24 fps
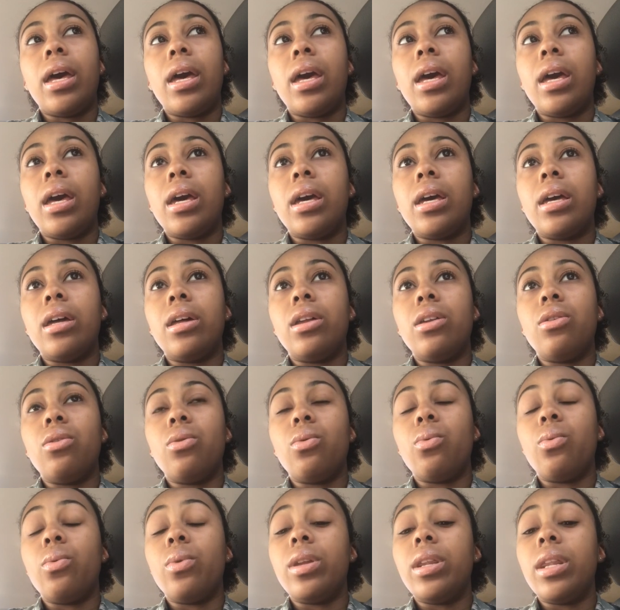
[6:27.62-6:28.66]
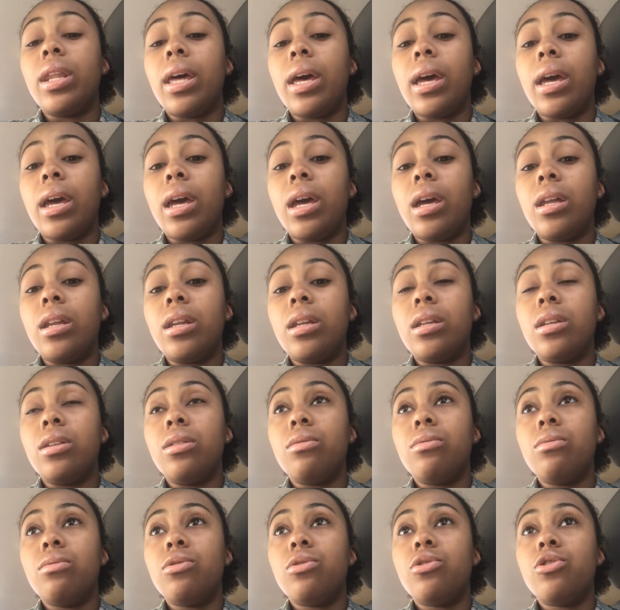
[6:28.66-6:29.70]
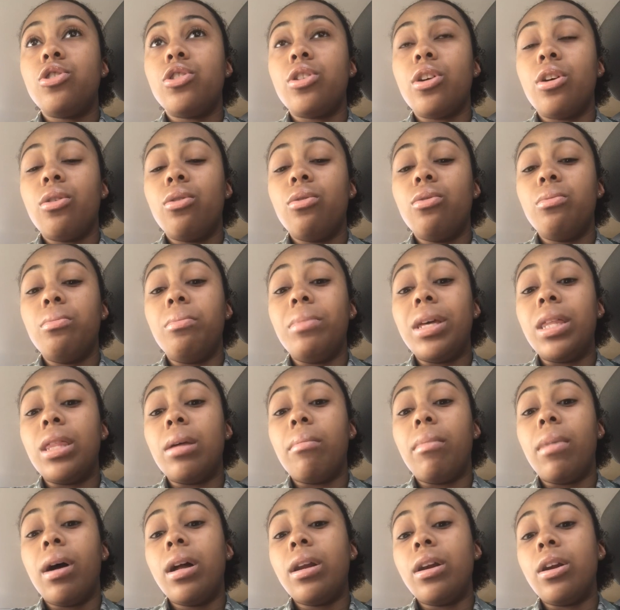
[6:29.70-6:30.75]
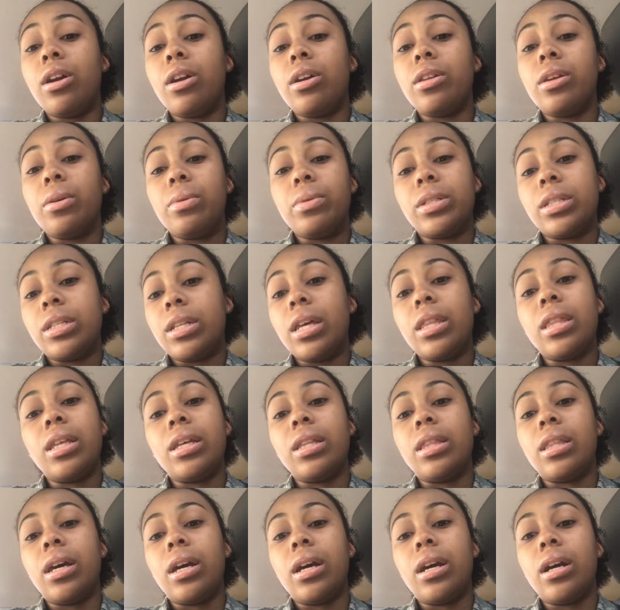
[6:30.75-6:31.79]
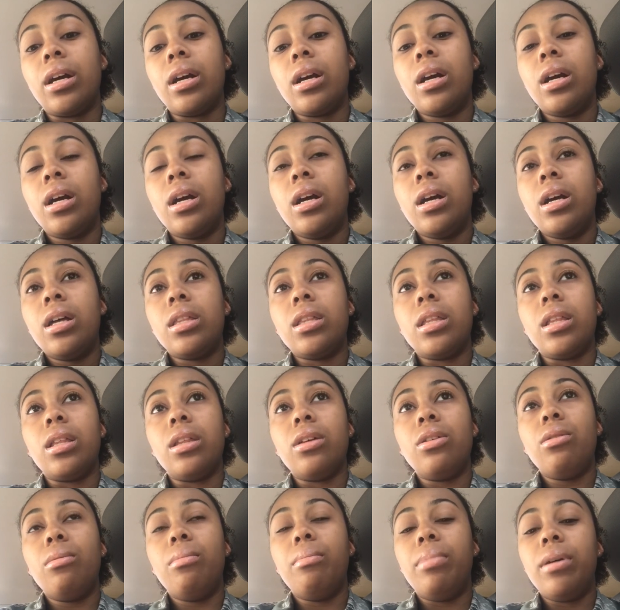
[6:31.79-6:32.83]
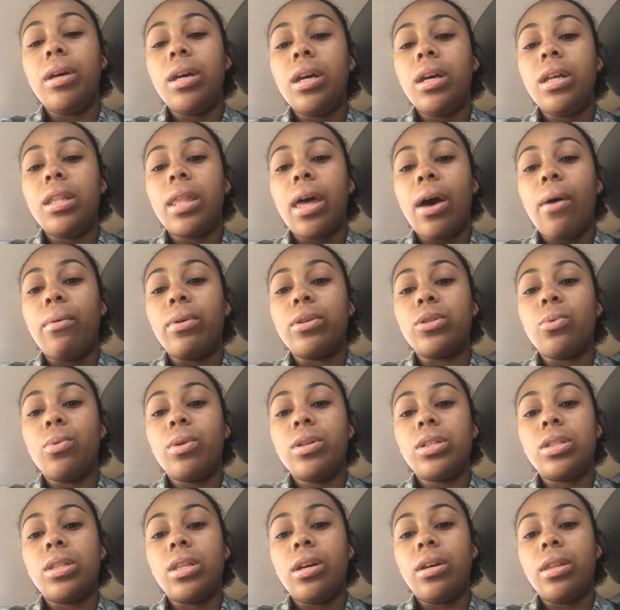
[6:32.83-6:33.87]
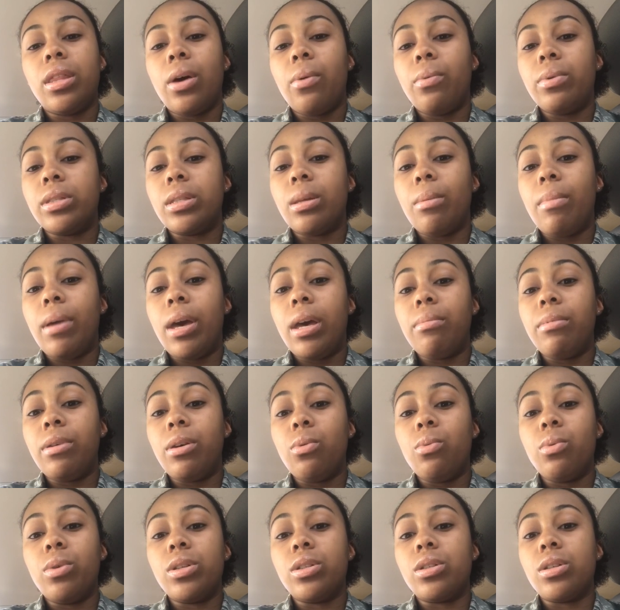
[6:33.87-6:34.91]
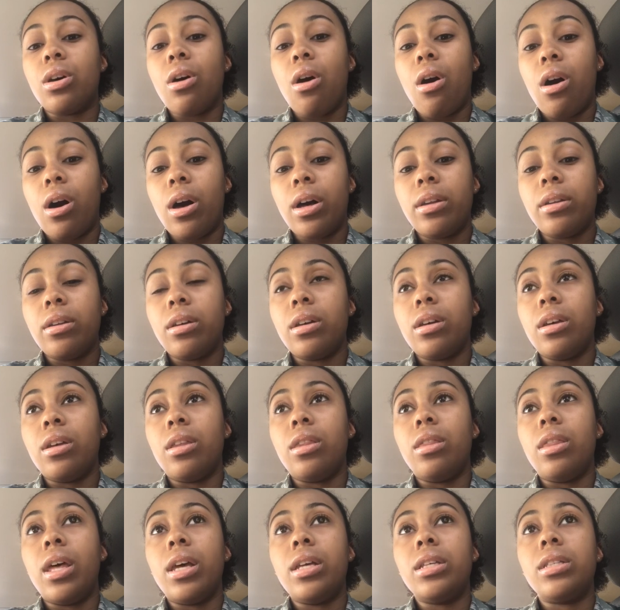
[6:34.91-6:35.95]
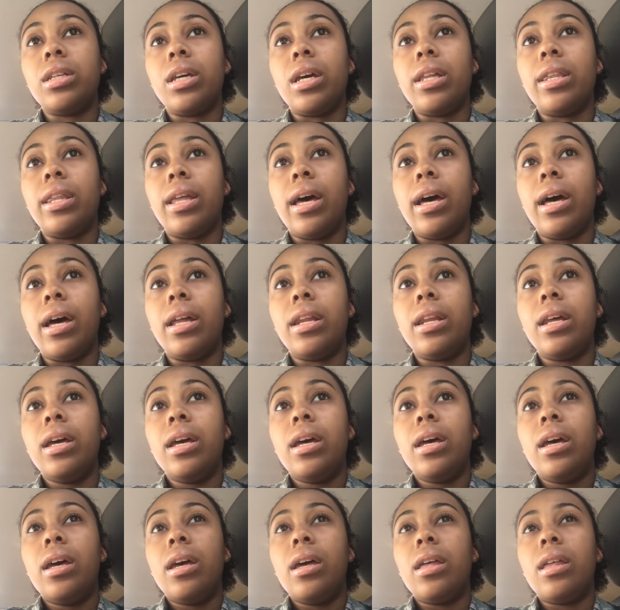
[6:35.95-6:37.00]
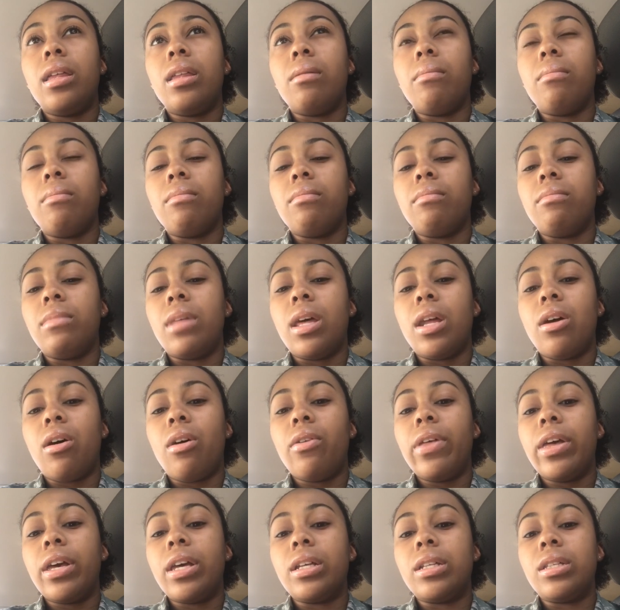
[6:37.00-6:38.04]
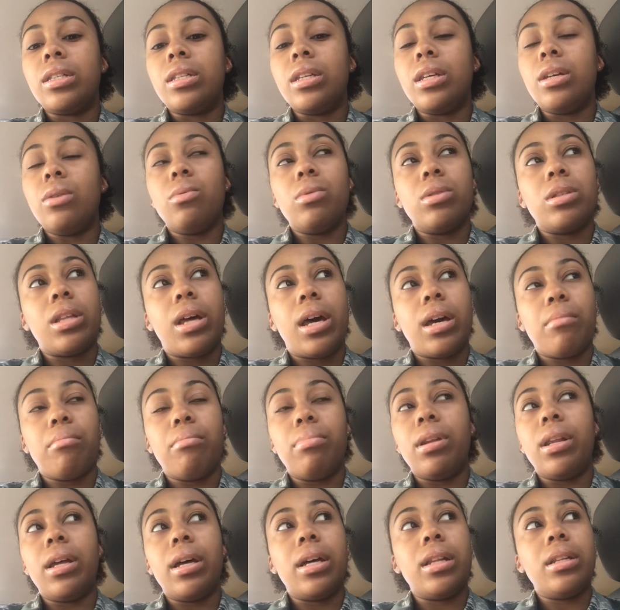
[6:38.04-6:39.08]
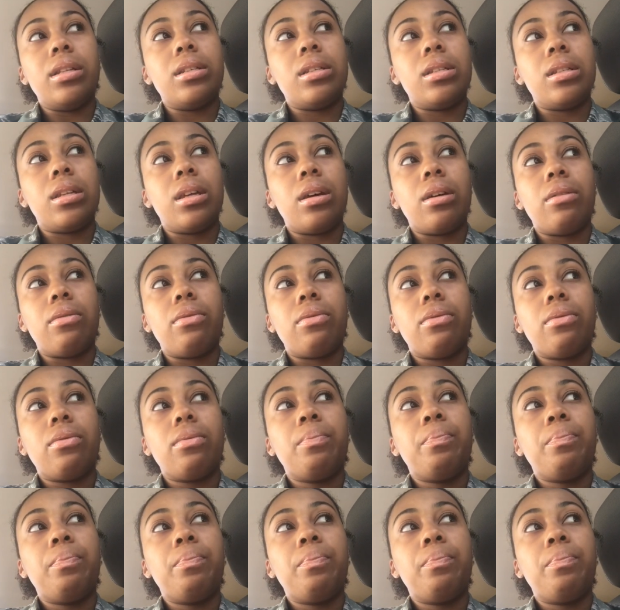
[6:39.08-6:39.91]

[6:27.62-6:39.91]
and when they showed me the monitor, there was nothing there. The little bean that was once there, that was the baby, was gone. They said that all they could see was like blood and stuff.